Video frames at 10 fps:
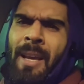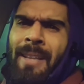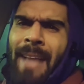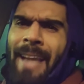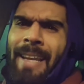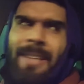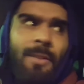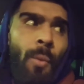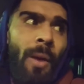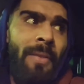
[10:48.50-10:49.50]
that he is
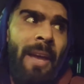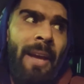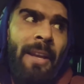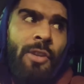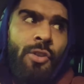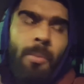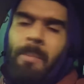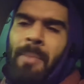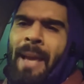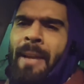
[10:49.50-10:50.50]
the one there that you should be
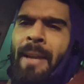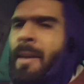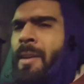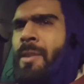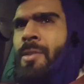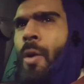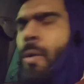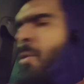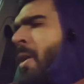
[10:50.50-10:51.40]
playing. So